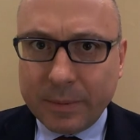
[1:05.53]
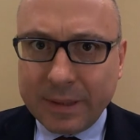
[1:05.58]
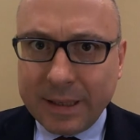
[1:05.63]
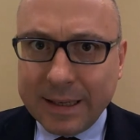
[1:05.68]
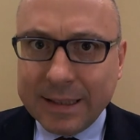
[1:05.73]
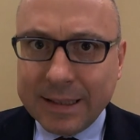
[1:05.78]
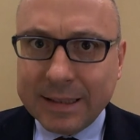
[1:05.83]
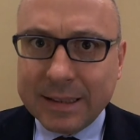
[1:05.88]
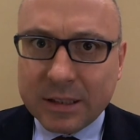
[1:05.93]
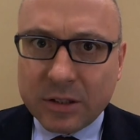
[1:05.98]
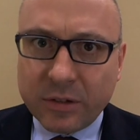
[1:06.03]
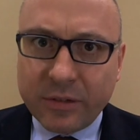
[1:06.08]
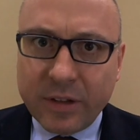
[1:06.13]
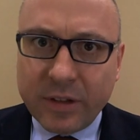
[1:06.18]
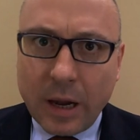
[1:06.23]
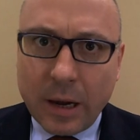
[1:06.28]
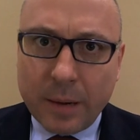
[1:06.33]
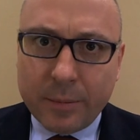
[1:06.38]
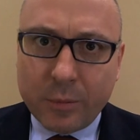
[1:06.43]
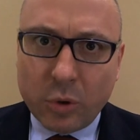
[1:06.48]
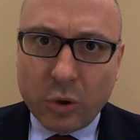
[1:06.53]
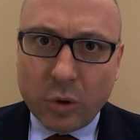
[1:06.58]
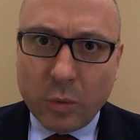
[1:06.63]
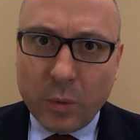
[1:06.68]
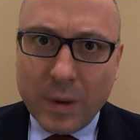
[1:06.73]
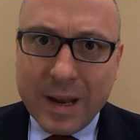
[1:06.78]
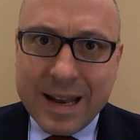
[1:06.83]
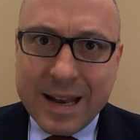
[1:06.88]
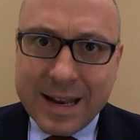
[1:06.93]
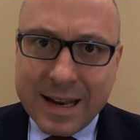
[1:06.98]
The leaders of the Arab world
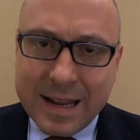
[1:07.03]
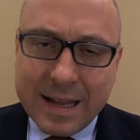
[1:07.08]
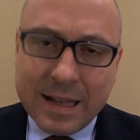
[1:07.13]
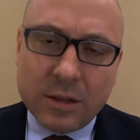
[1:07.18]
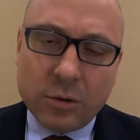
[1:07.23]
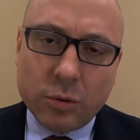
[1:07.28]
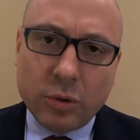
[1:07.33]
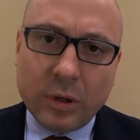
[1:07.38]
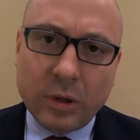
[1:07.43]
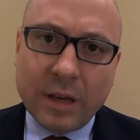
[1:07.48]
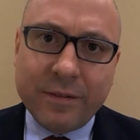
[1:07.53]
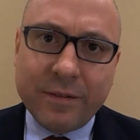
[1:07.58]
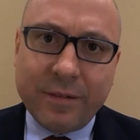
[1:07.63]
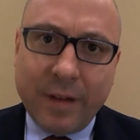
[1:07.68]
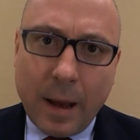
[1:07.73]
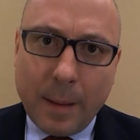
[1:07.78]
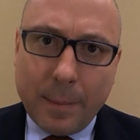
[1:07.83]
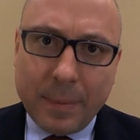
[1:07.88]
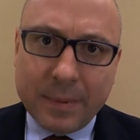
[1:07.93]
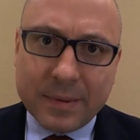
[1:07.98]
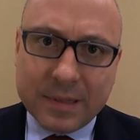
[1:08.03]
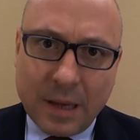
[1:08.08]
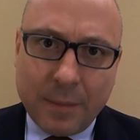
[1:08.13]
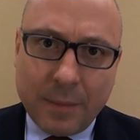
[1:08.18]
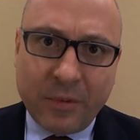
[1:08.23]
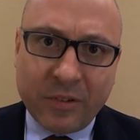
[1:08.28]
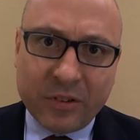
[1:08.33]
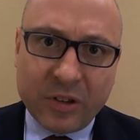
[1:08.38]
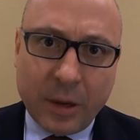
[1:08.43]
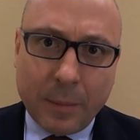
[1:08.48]
will need to give up
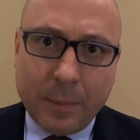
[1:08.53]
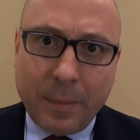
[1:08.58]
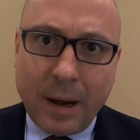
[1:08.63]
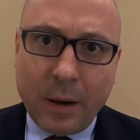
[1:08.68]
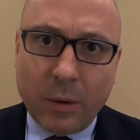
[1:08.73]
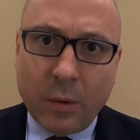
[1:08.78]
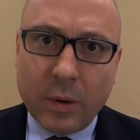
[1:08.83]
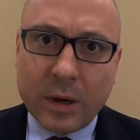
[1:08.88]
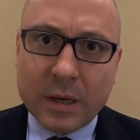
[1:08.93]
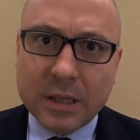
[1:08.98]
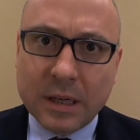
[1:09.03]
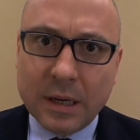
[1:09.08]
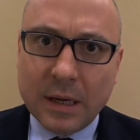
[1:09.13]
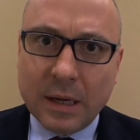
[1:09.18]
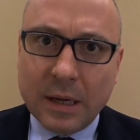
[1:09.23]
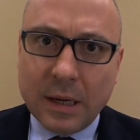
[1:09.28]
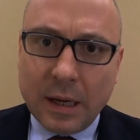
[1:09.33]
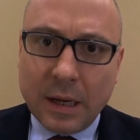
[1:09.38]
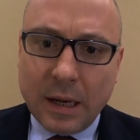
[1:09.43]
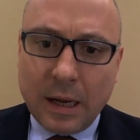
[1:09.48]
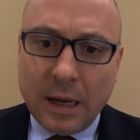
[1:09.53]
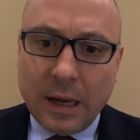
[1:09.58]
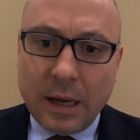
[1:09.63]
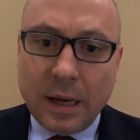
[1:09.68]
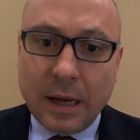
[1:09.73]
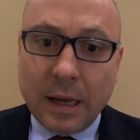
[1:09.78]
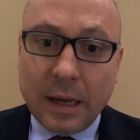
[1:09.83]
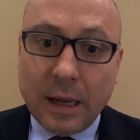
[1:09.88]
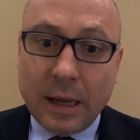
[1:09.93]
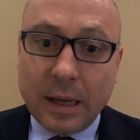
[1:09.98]
some of their powers,
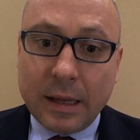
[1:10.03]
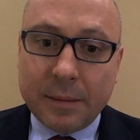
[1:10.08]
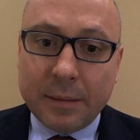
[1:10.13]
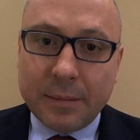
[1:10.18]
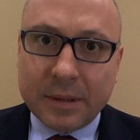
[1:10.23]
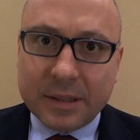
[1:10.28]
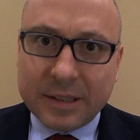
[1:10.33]
uh,